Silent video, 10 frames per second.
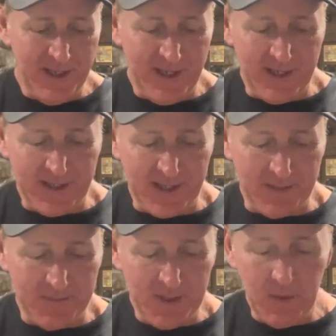And
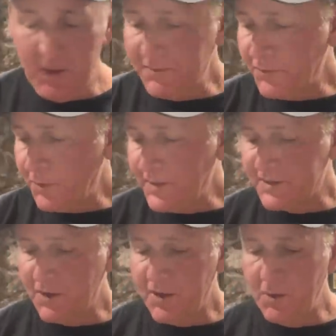anyway, before we get
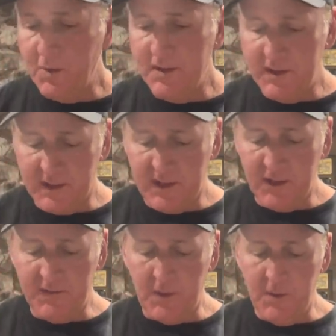started, I wanted to
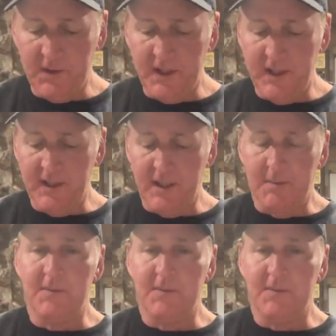clarify one thing.